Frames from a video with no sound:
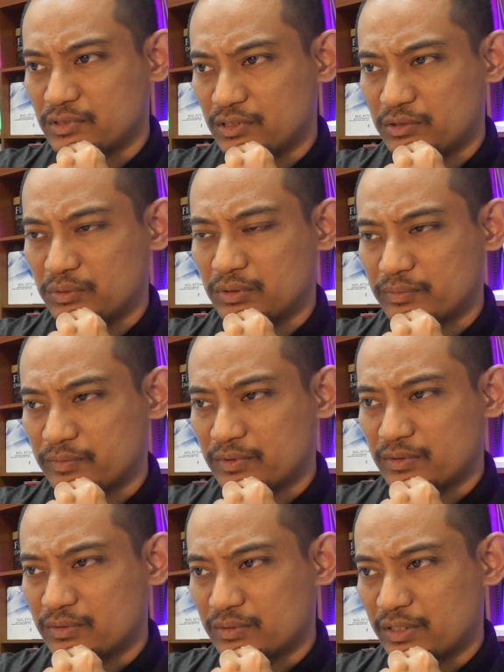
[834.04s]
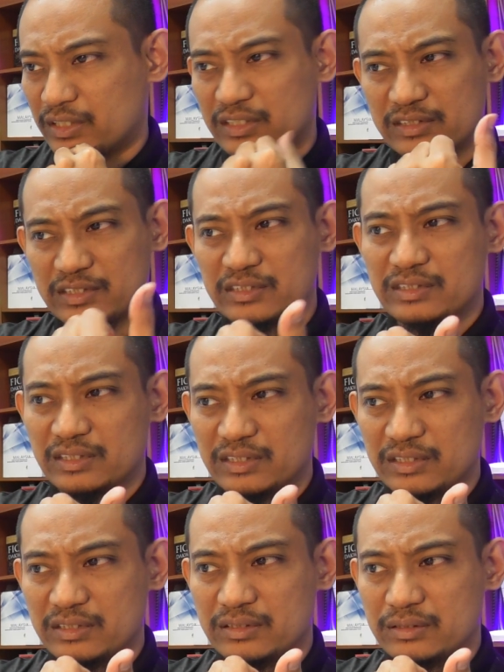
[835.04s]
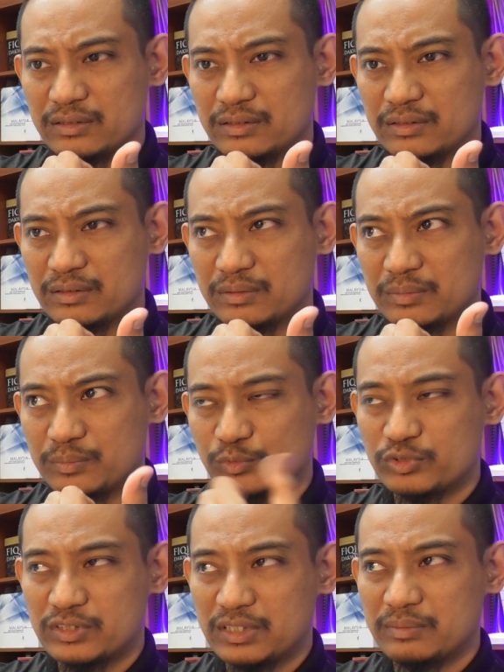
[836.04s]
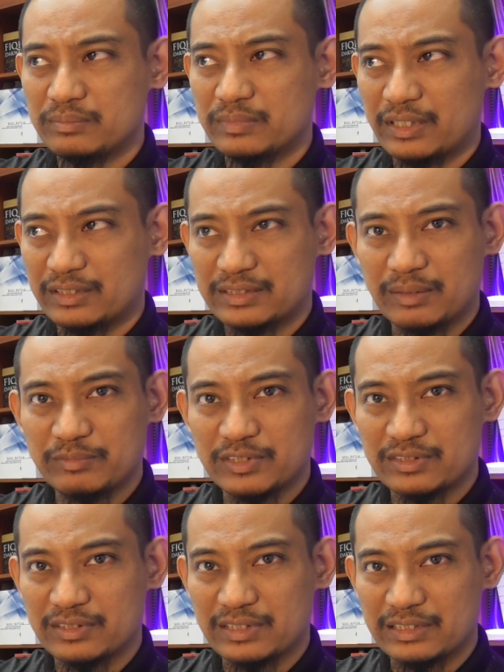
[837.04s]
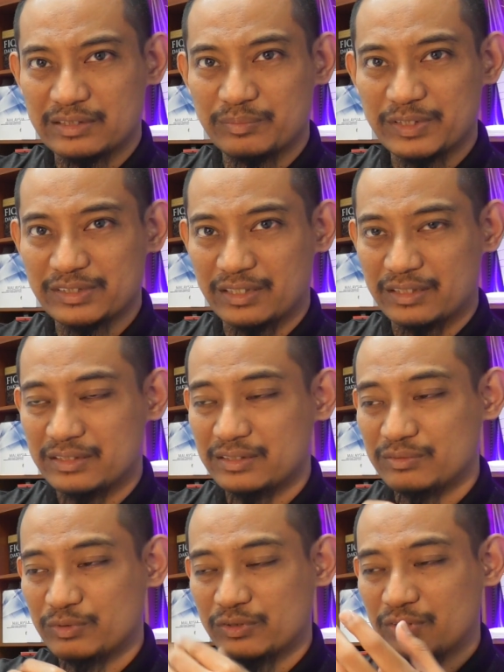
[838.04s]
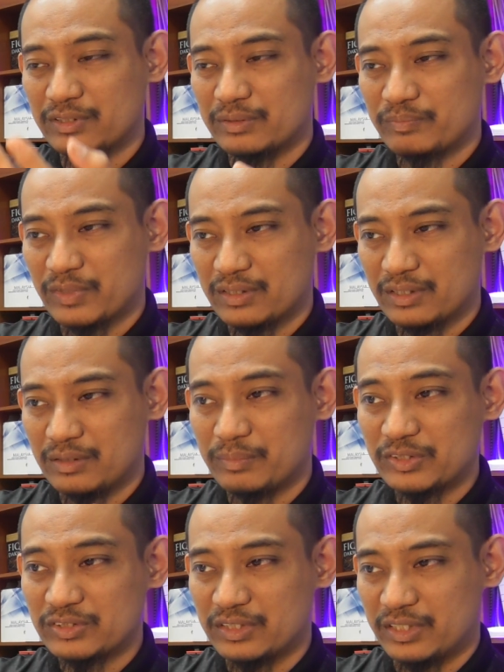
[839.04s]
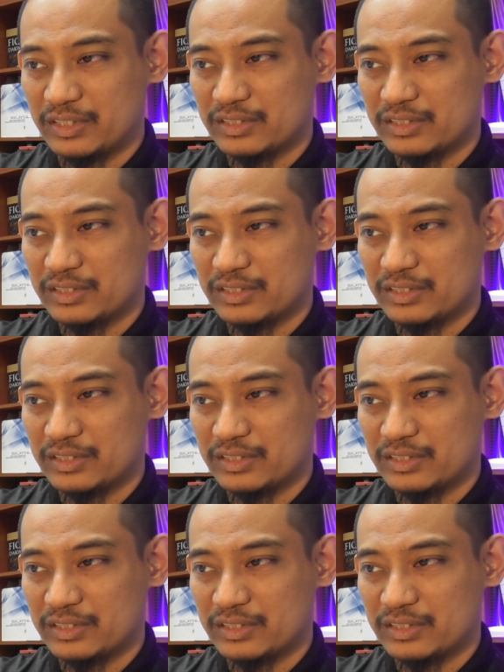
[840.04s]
Anyway, and interestingly, Muslim accept Jesus as the Messiah. Right? We call it Al-Masih,